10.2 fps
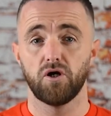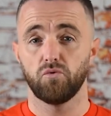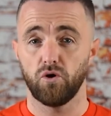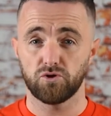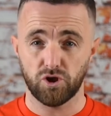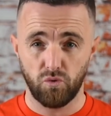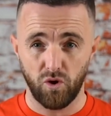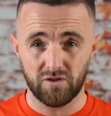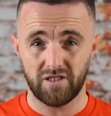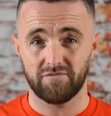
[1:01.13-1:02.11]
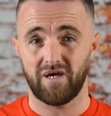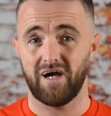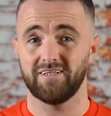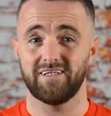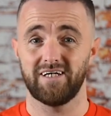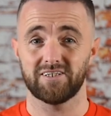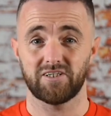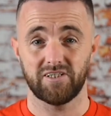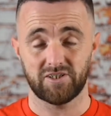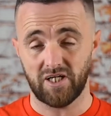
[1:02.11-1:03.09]
whilst the quality of candidates
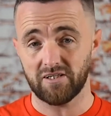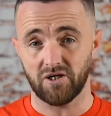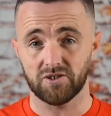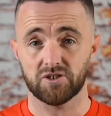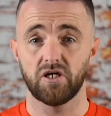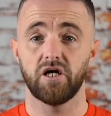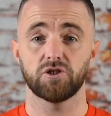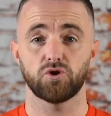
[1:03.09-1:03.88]
that they send us is